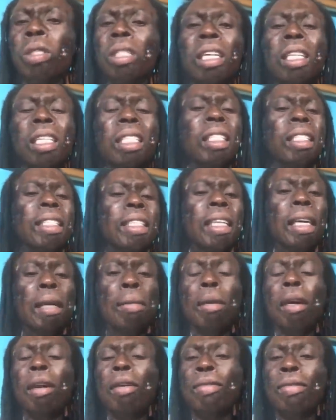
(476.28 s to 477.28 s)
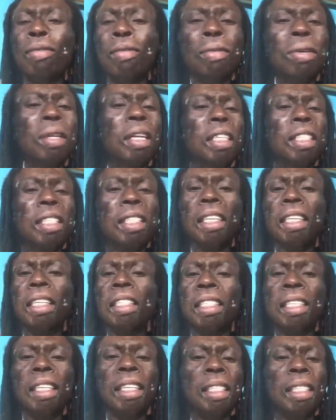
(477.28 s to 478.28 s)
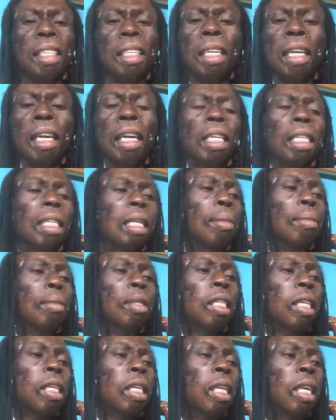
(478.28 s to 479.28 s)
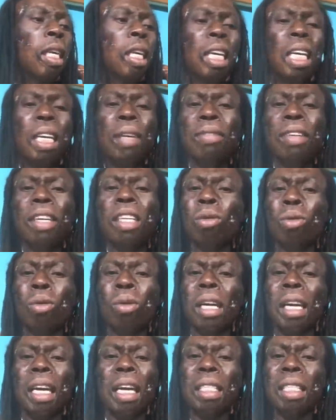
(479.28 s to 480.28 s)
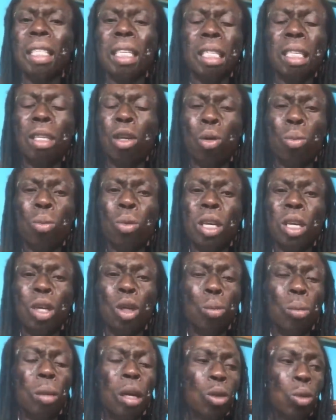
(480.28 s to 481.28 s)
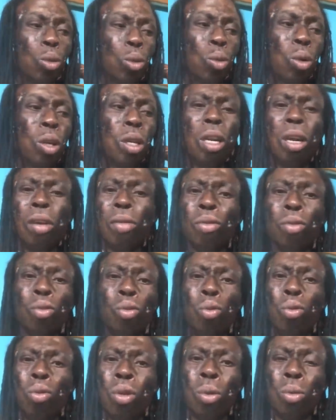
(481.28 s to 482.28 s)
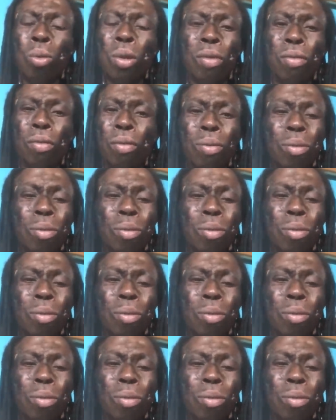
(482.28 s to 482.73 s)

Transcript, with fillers: nsana Cecilia Marfo na se. Na me say event organizers na omo ye adwuma nso kra. You have to do your work